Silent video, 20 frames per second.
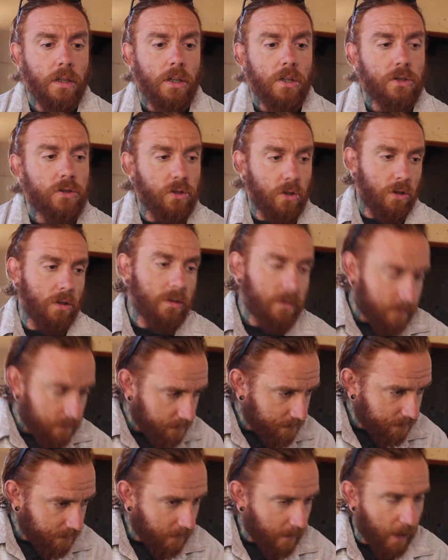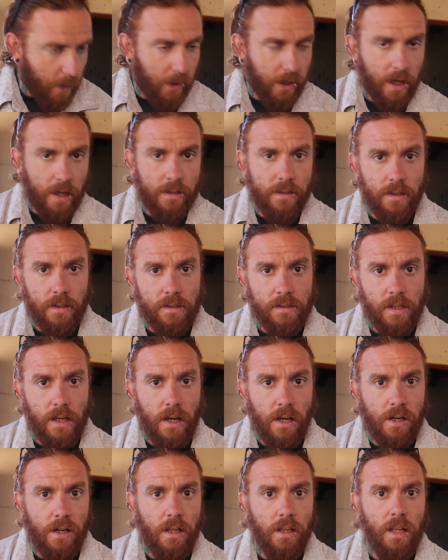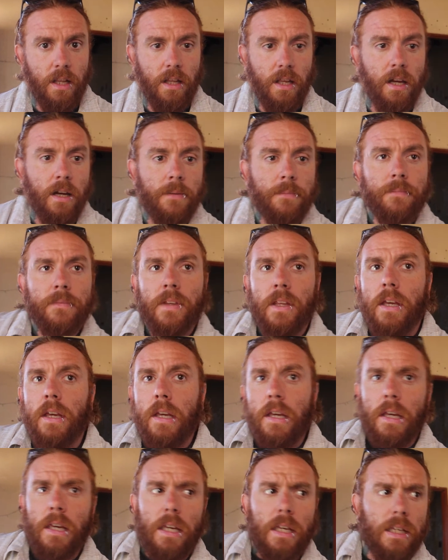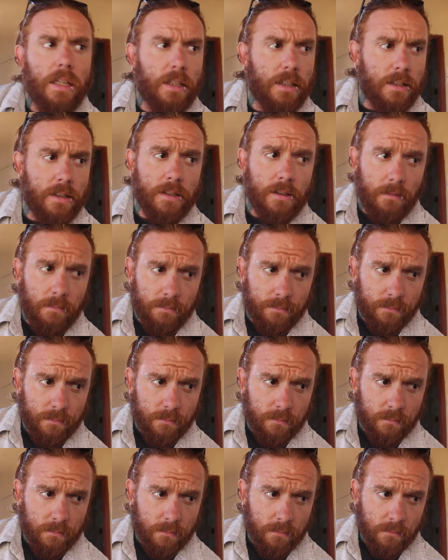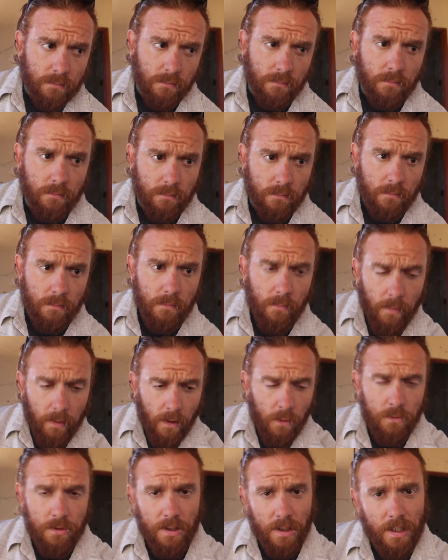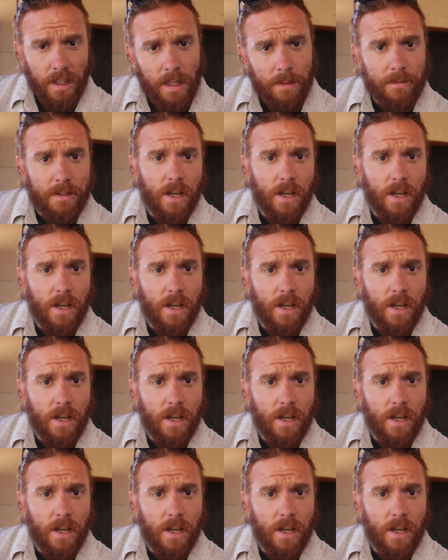So, how I got to Seherelela is I was in Cape